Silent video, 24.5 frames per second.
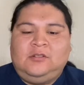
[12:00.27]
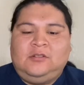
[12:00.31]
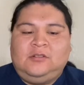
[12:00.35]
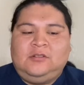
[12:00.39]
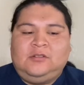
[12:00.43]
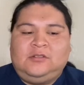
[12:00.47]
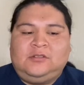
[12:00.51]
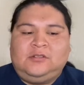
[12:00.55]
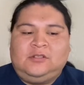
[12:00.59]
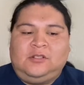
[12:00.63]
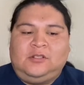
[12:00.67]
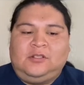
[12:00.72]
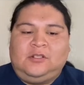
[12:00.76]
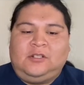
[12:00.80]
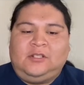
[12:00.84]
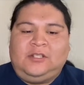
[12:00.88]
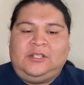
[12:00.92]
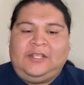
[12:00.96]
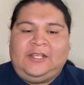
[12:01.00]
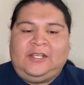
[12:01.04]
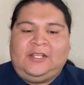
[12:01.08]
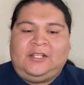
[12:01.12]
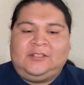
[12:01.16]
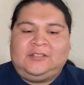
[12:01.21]
So they
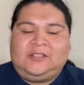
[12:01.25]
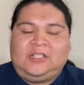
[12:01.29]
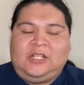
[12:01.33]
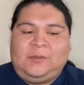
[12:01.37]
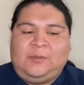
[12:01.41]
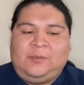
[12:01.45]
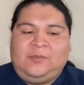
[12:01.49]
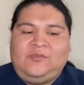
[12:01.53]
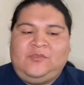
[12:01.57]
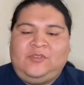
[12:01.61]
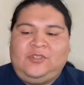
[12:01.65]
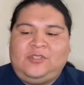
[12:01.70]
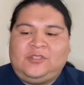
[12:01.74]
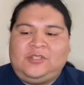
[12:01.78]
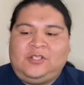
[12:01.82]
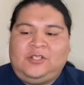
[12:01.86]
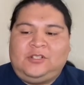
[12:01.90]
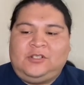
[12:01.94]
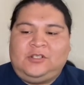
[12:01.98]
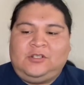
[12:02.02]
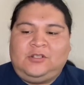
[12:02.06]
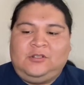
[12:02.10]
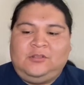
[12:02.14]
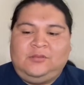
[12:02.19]
lay on top of each
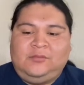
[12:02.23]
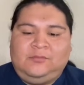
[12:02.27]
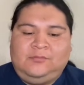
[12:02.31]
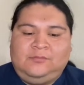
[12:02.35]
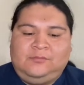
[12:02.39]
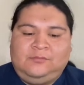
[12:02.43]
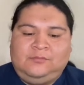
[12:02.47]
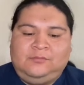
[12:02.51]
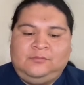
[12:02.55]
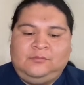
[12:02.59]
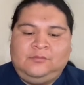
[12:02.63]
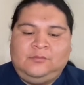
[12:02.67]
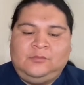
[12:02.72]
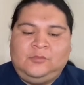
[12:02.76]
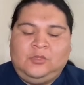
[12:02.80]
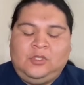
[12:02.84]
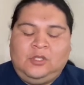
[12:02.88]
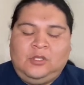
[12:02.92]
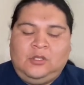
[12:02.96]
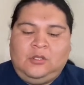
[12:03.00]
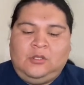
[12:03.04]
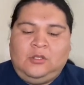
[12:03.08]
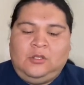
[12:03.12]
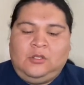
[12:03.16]
other.
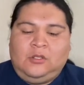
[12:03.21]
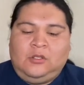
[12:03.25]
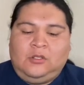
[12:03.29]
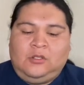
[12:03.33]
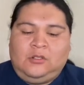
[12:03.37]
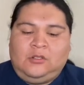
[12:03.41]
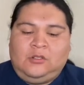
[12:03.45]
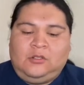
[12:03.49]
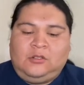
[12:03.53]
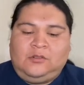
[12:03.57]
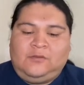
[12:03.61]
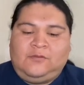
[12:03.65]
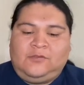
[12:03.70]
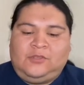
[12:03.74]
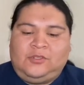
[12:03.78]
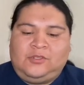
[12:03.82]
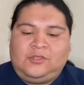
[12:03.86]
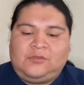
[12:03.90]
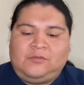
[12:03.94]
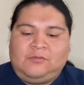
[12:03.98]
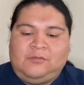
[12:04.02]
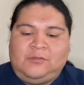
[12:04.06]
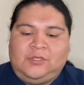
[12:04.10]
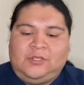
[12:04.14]
The
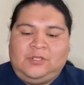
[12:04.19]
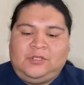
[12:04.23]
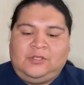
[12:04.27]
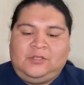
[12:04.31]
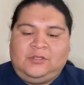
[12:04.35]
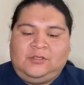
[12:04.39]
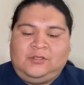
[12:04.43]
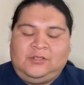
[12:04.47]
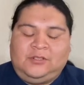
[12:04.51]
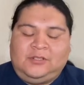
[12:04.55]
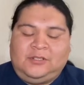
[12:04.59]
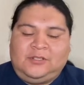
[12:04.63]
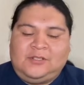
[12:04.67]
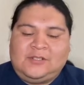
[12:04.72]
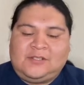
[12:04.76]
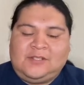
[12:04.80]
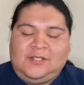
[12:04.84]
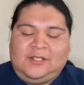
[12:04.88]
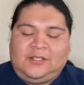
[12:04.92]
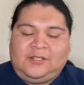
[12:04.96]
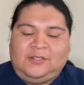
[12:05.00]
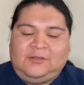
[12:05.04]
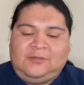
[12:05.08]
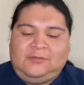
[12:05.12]
first one and then the
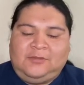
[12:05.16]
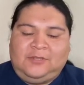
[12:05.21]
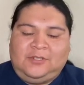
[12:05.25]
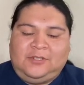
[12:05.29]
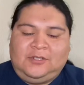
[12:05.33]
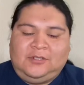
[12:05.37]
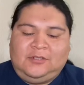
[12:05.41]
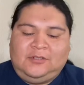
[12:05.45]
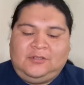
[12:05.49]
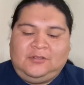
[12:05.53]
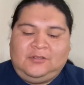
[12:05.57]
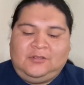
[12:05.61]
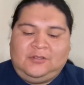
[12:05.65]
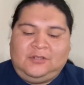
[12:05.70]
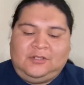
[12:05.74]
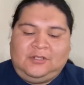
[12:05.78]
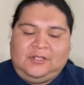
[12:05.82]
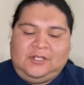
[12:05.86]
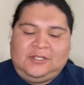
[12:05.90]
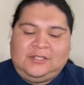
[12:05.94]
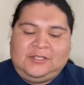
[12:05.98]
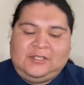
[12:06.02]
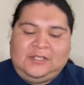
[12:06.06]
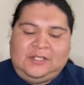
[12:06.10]
second one, and
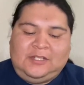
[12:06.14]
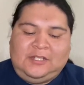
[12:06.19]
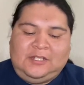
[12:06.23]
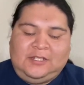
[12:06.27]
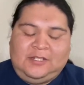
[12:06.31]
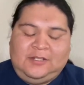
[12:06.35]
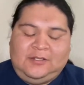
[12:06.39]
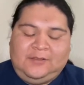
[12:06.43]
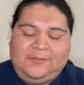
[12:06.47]
they tie.